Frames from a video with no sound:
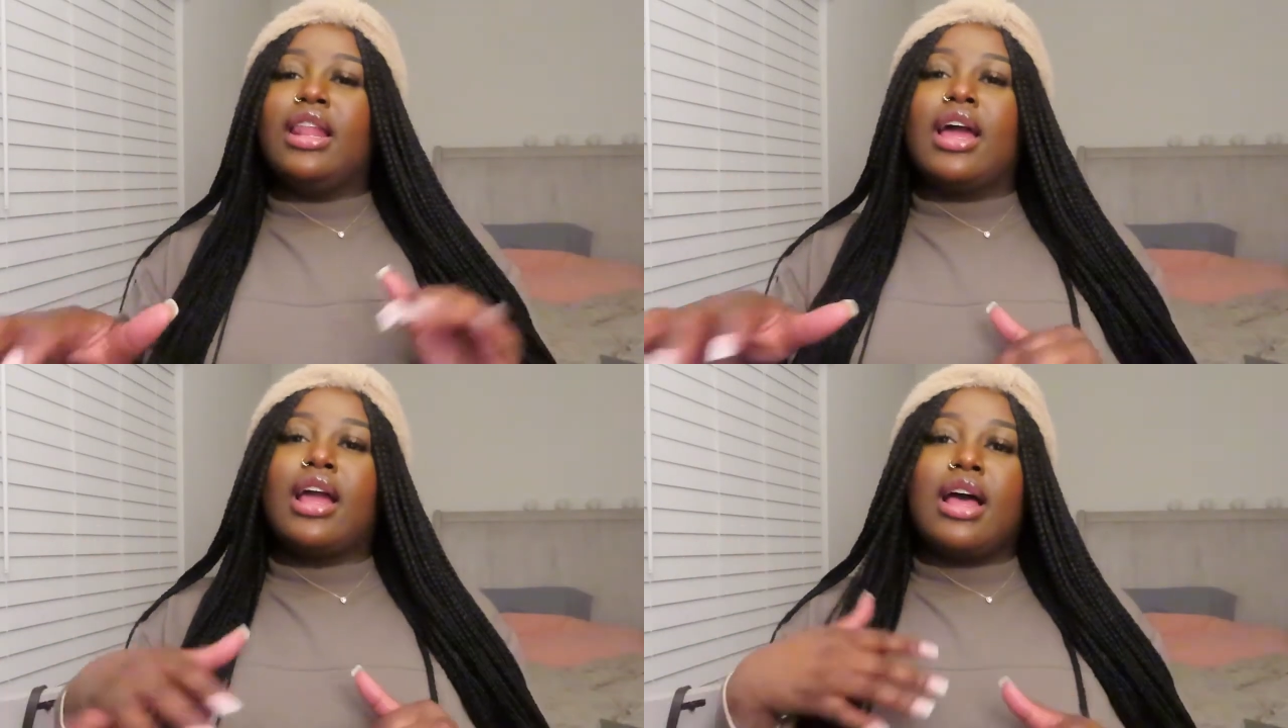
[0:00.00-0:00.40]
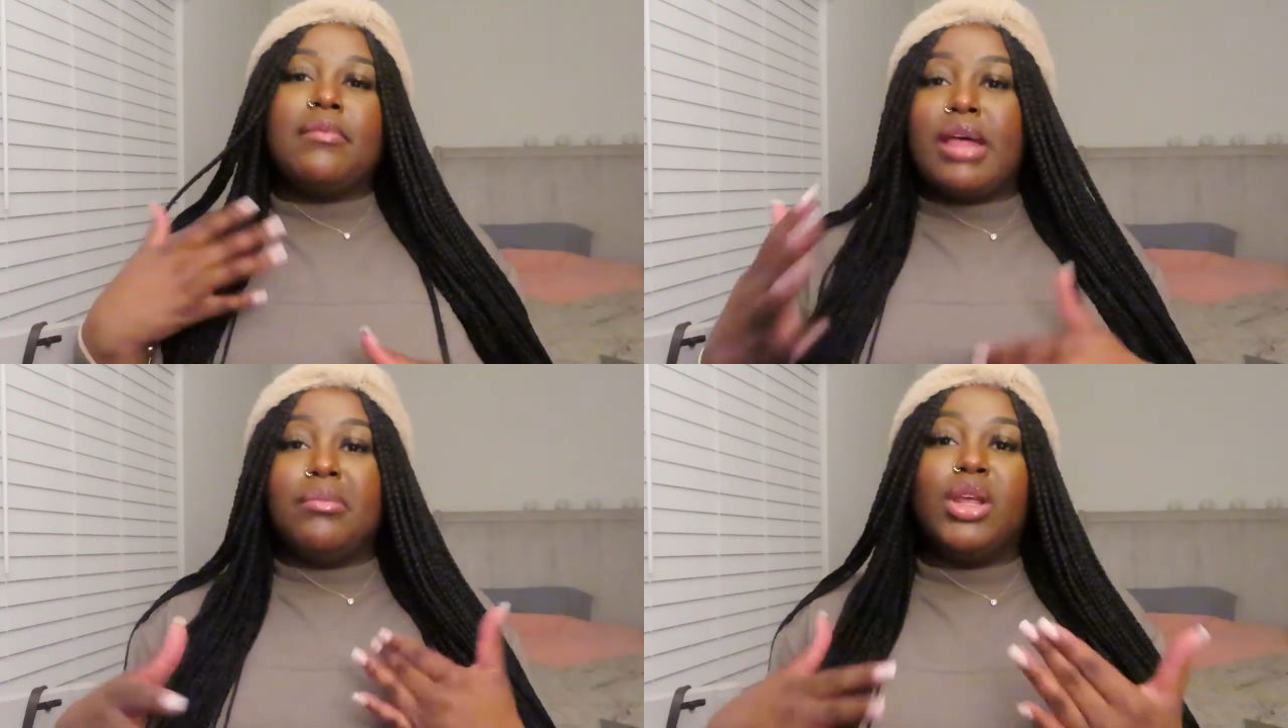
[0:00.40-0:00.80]
like I'm
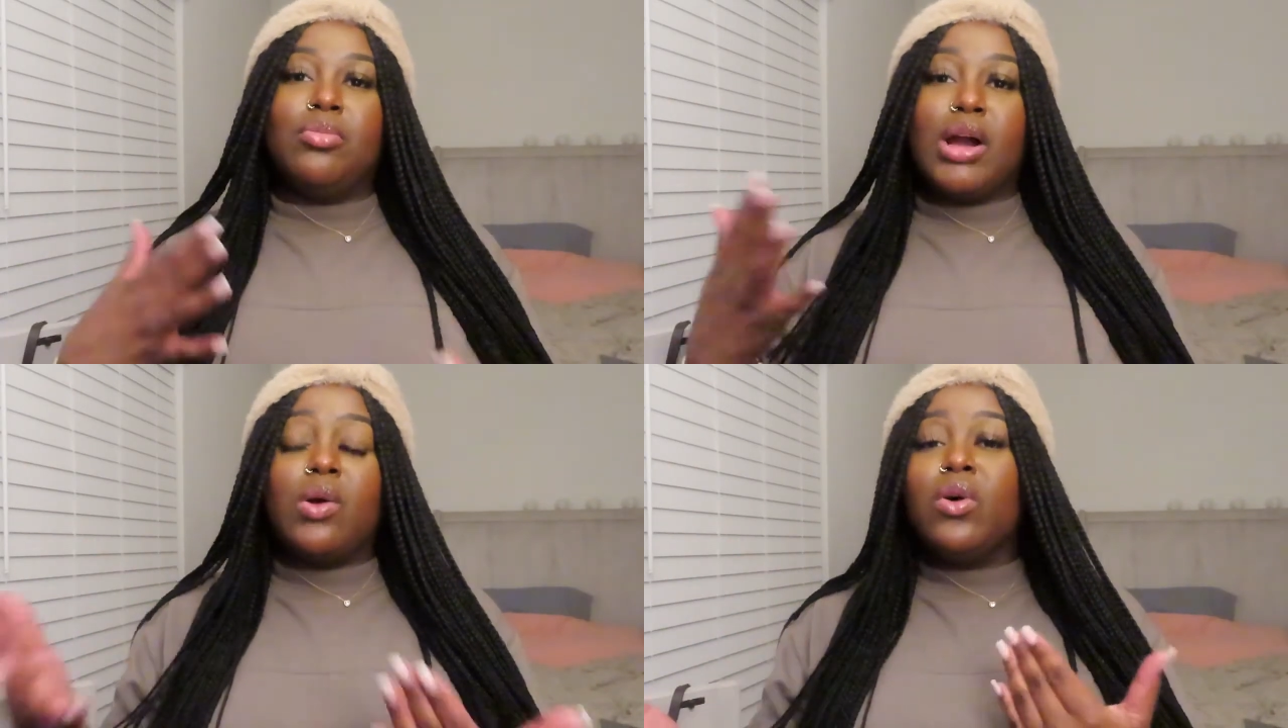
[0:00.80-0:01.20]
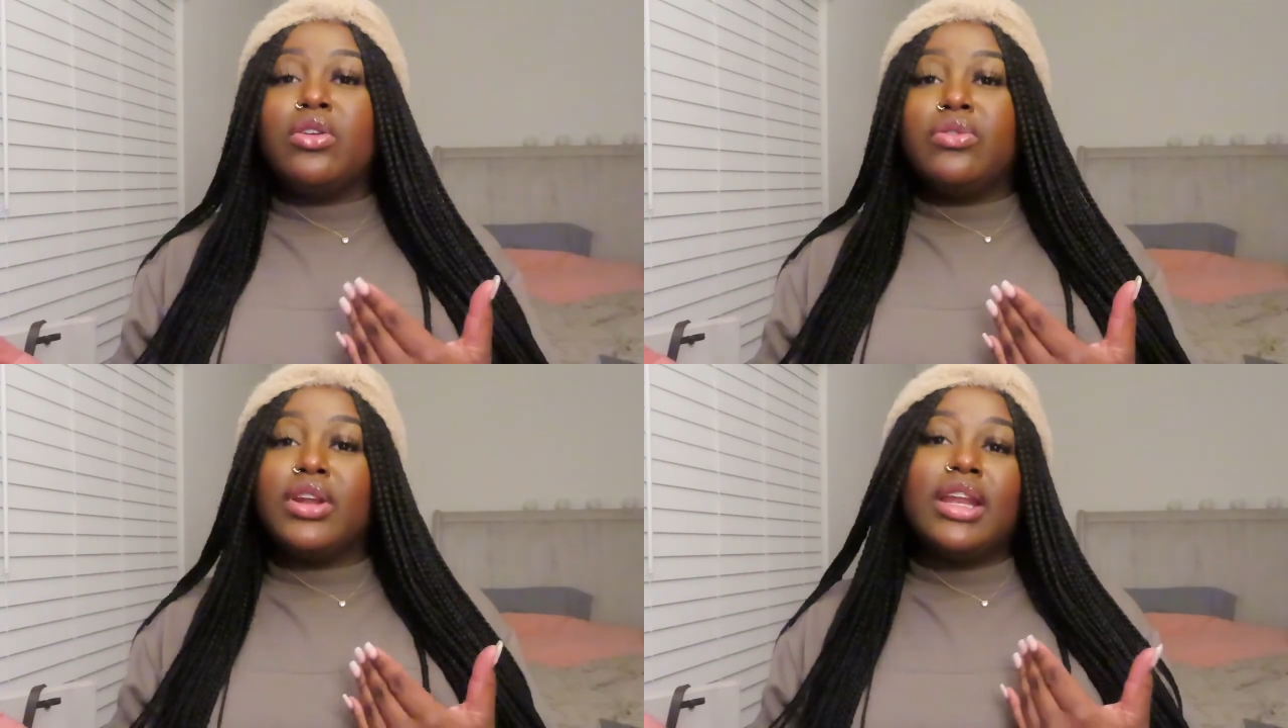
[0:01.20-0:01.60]
not meeting my quota
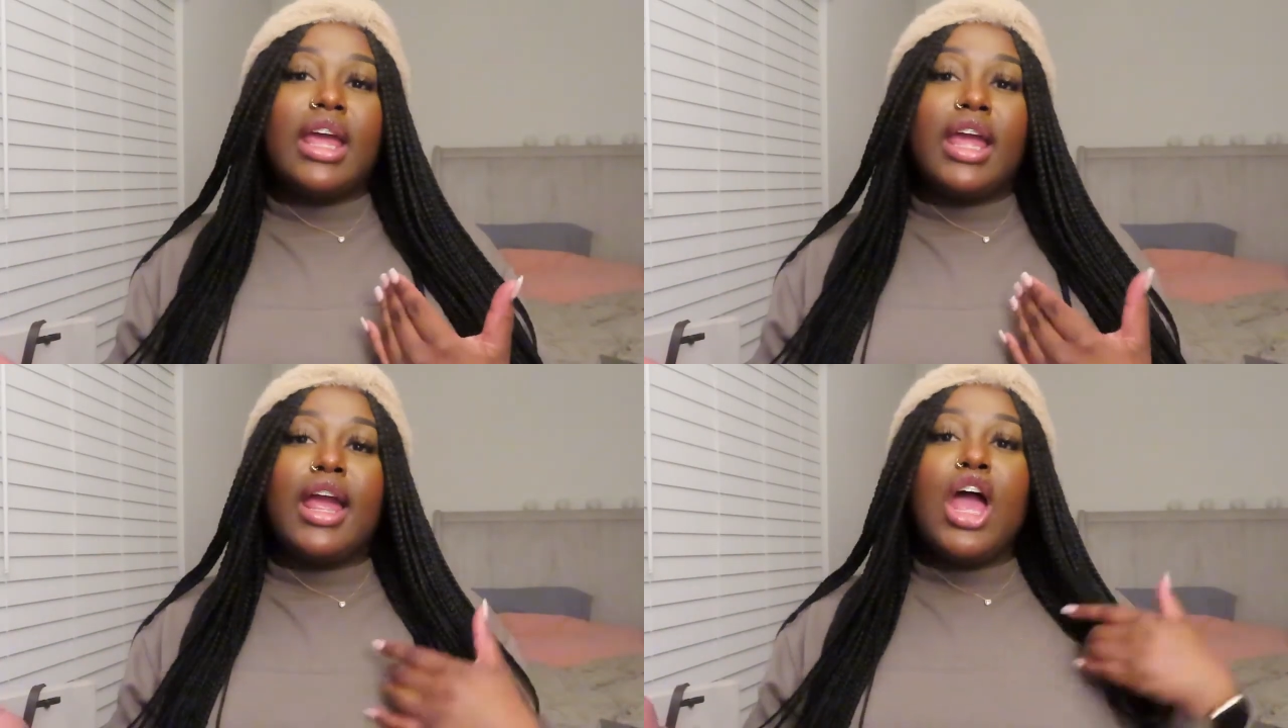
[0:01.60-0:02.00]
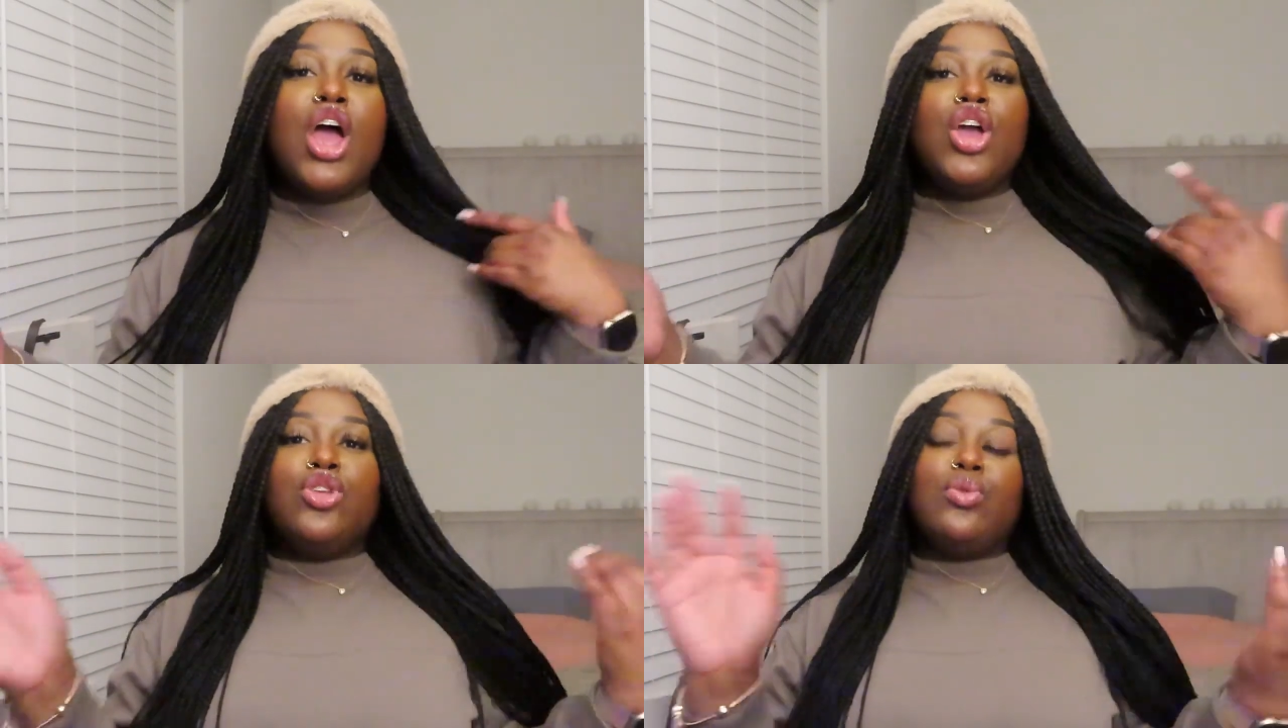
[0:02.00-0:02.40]
for the day,
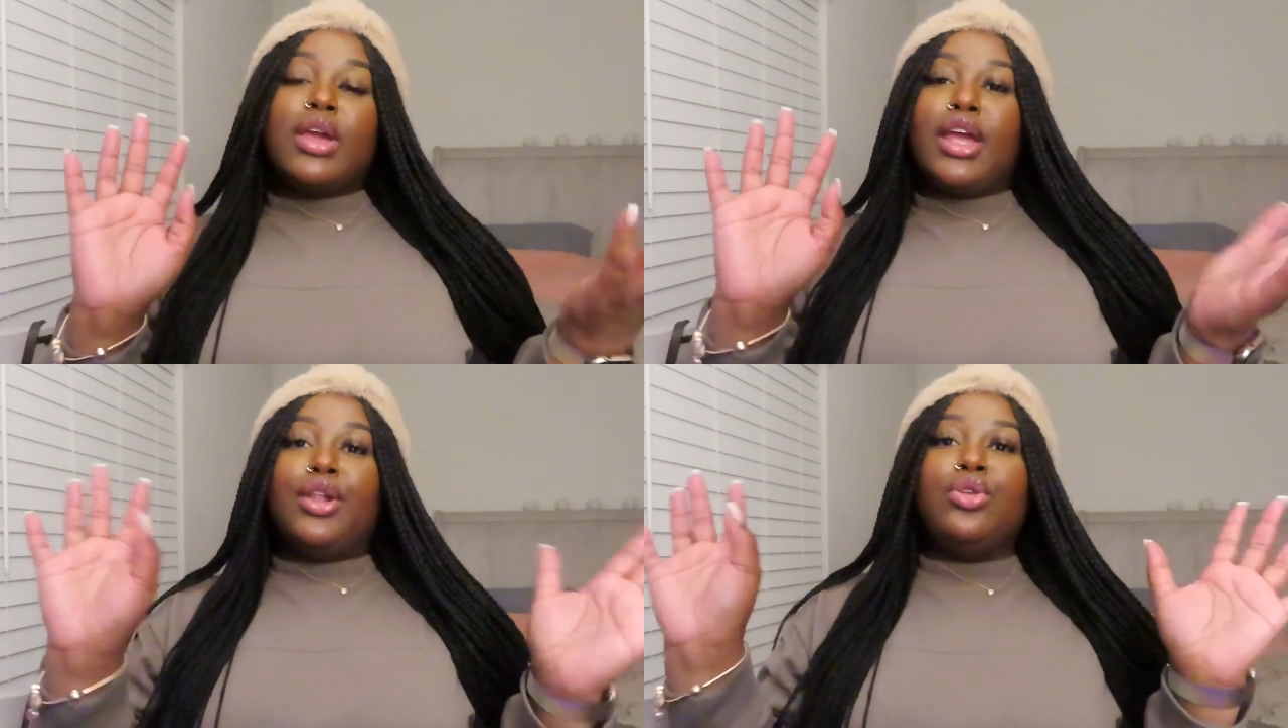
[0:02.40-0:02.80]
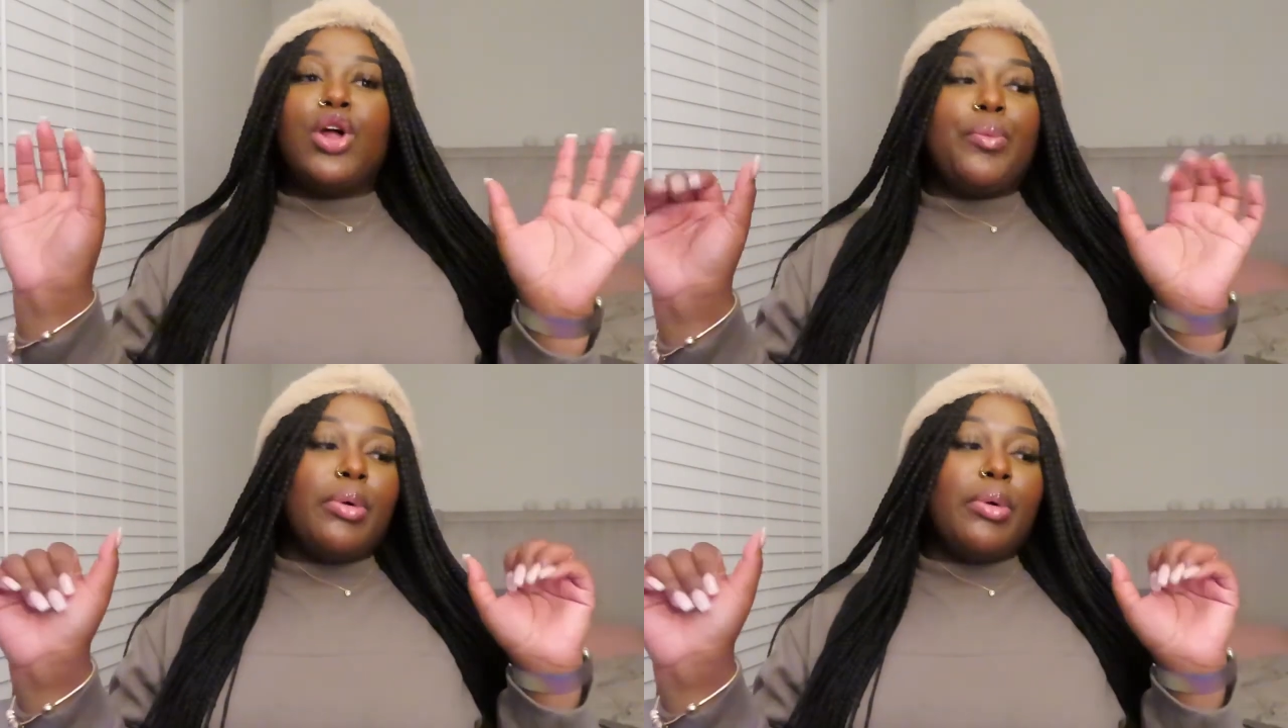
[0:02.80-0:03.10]
you can, you know,